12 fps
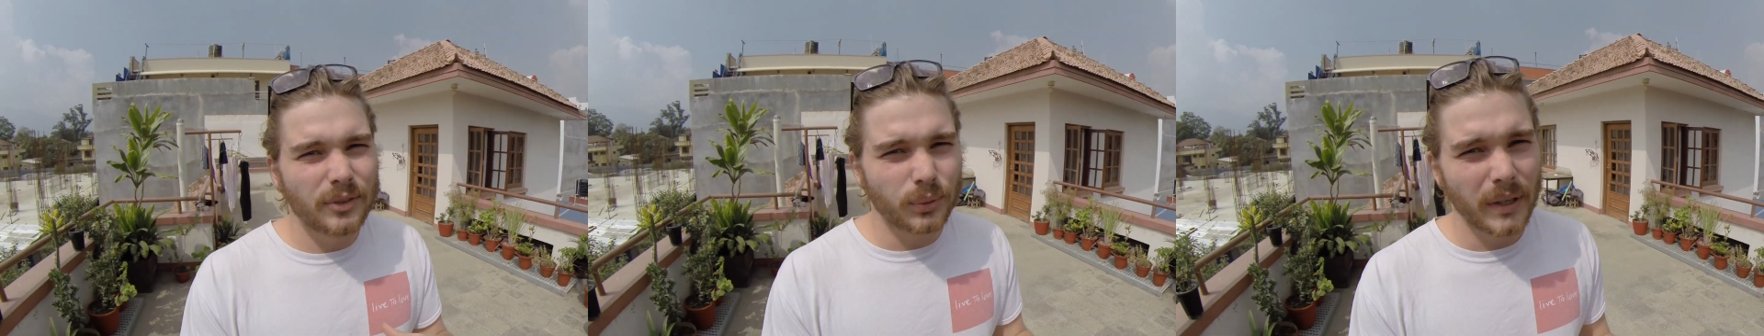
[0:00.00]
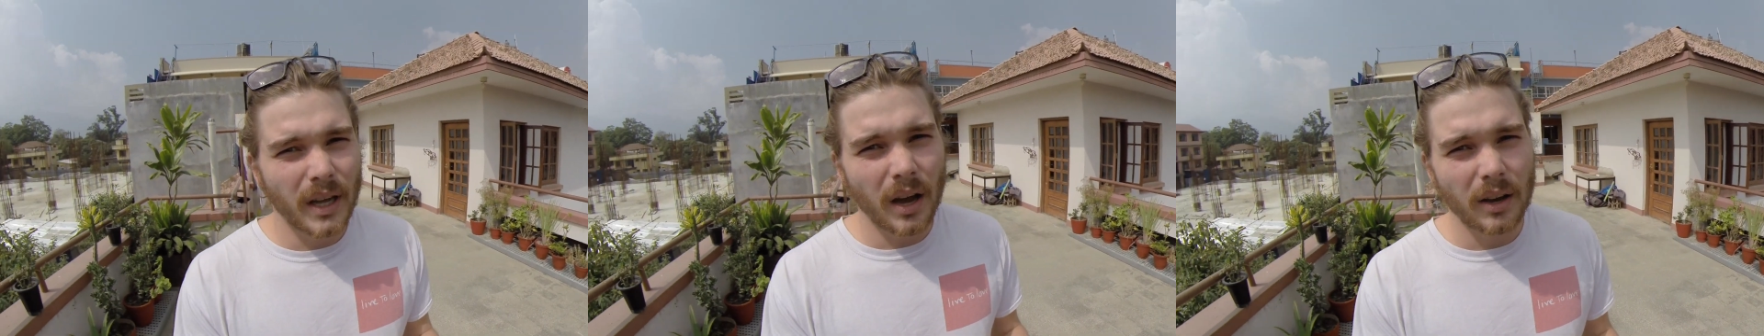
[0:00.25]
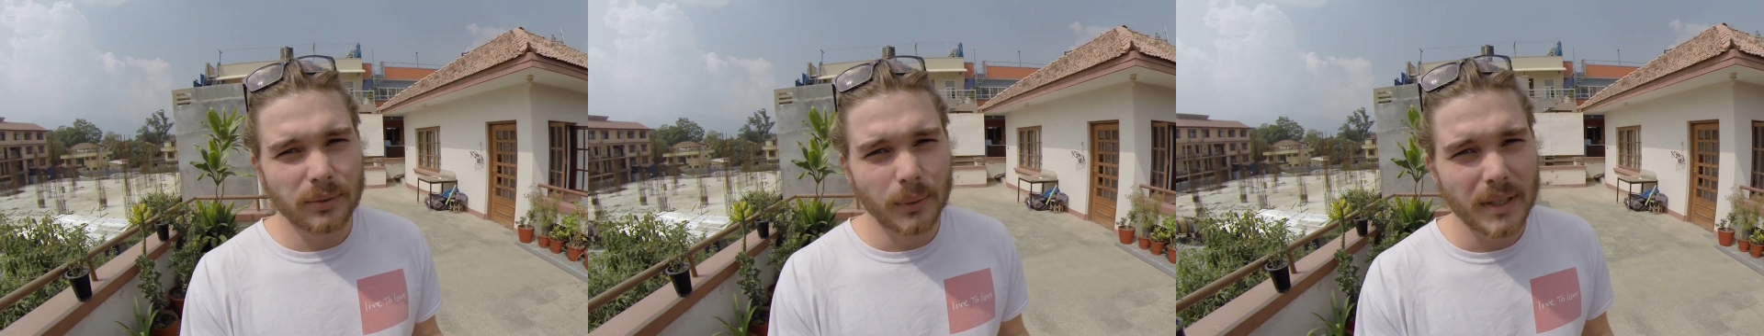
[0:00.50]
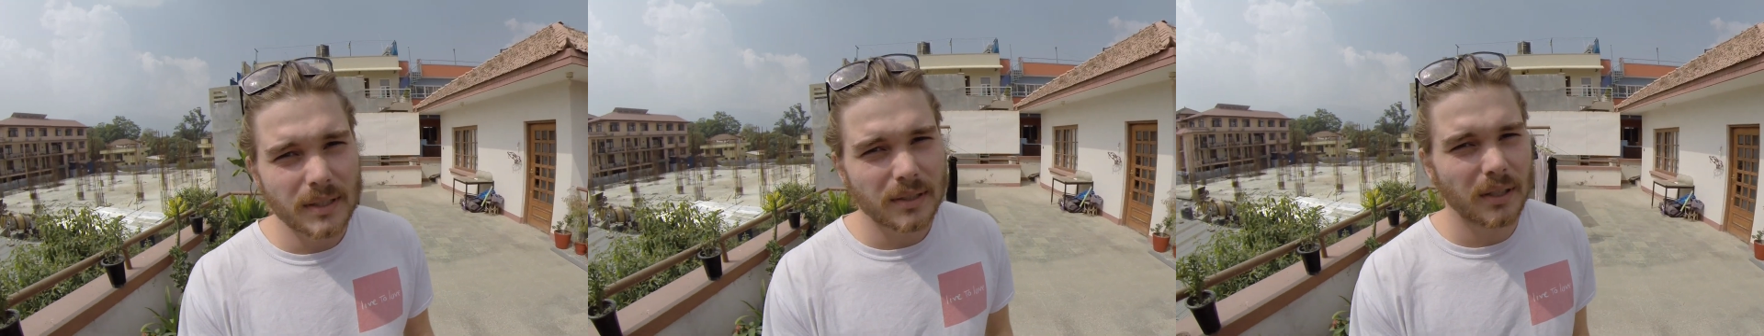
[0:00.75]
In 3.5
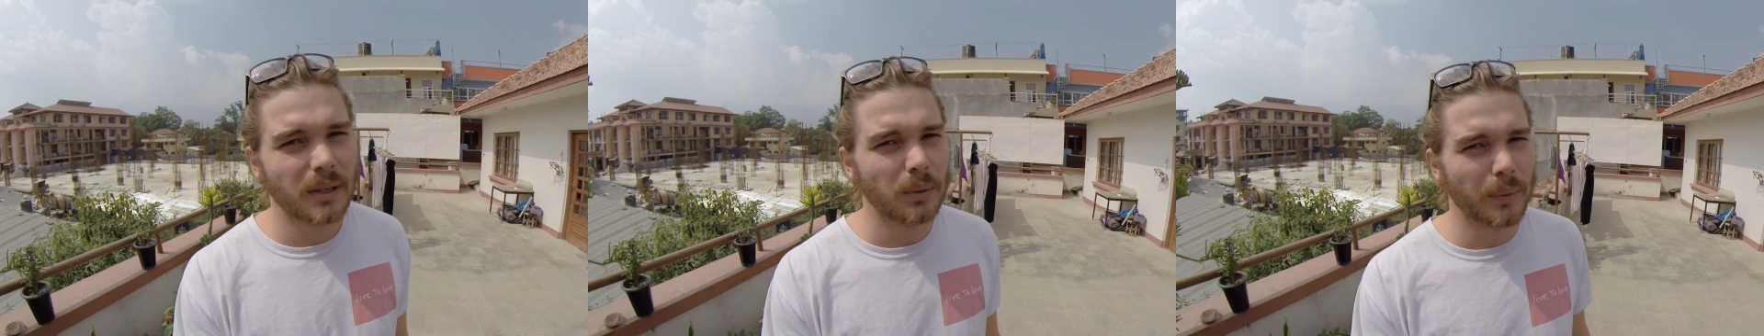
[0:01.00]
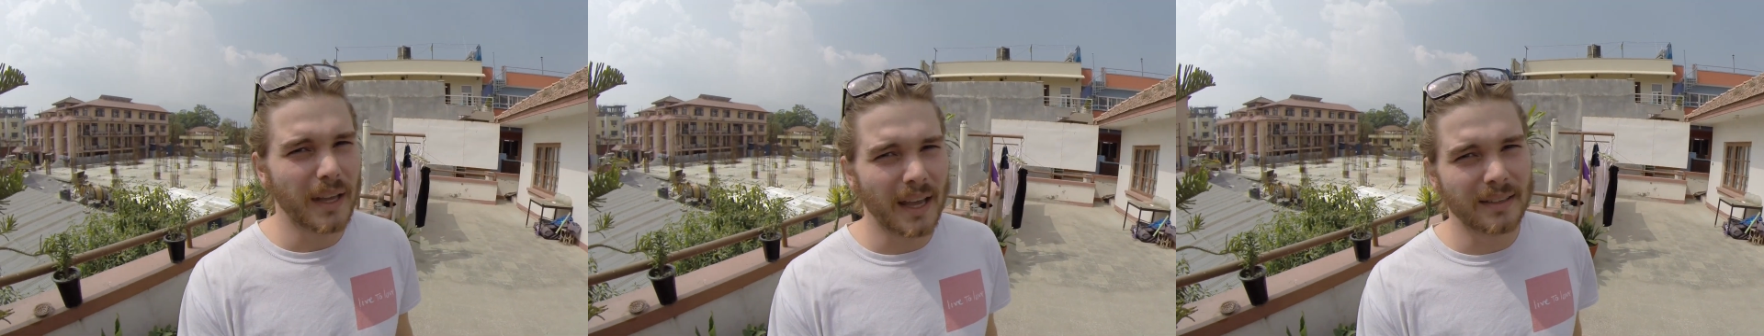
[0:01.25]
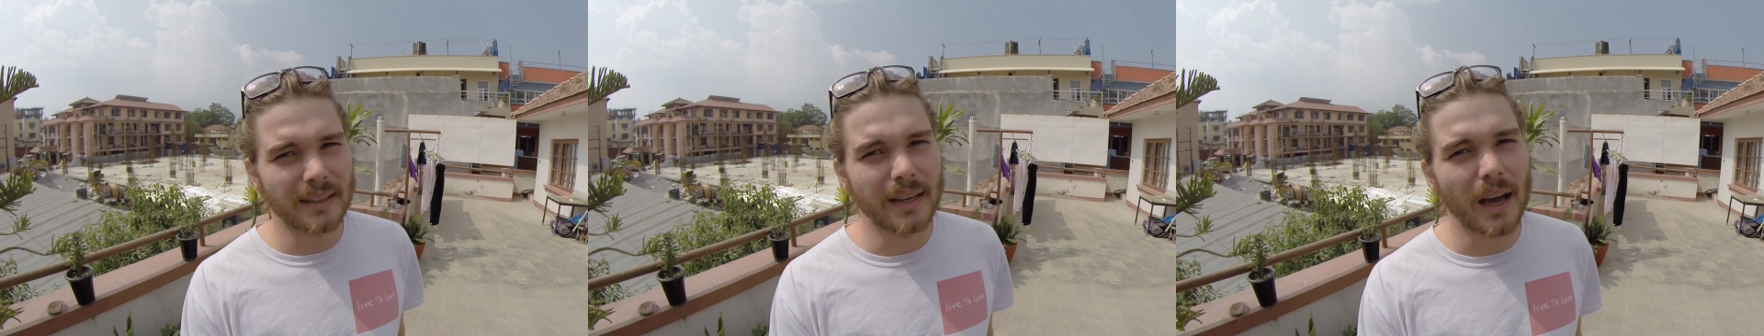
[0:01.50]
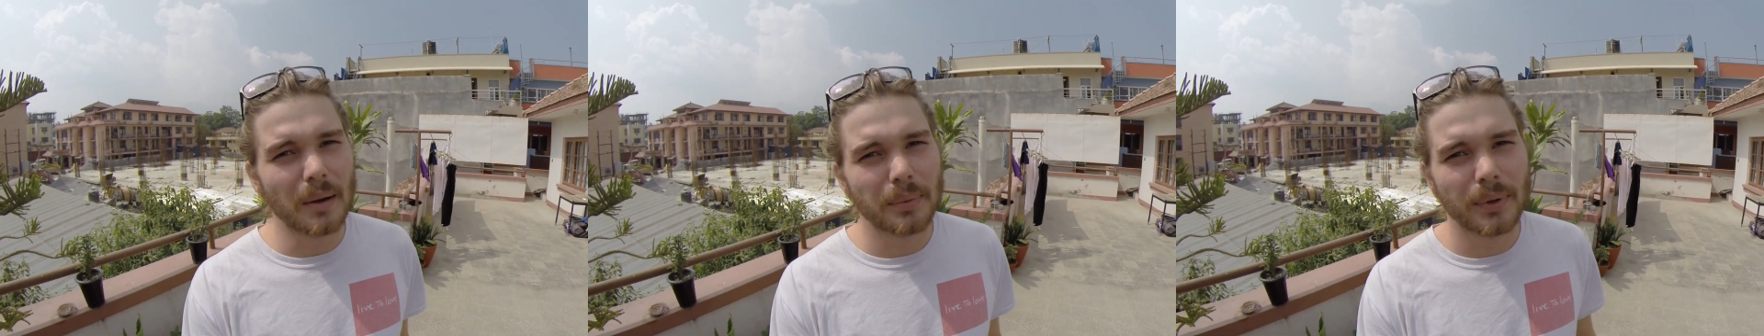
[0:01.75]
weeks we ended
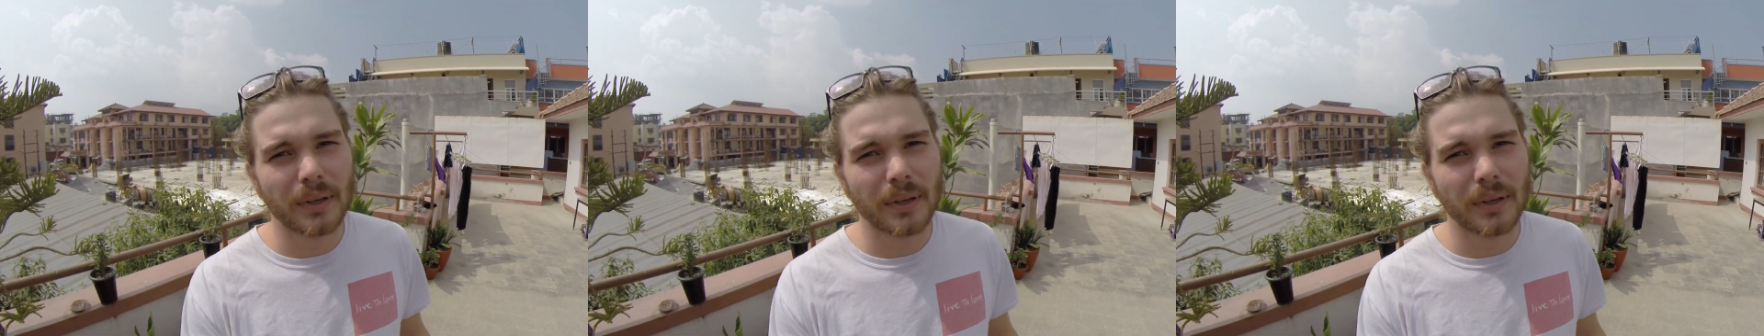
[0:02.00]
up